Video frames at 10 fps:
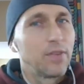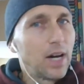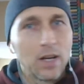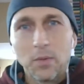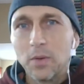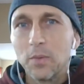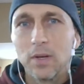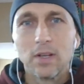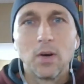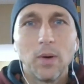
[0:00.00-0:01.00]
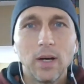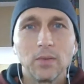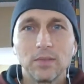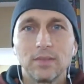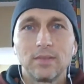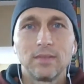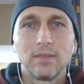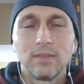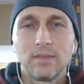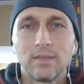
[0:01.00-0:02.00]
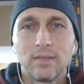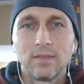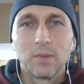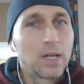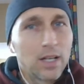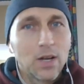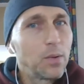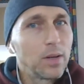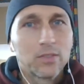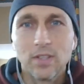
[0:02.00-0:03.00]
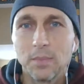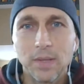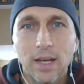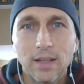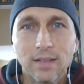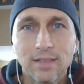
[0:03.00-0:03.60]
How do we want to go out? We're going to go out someday.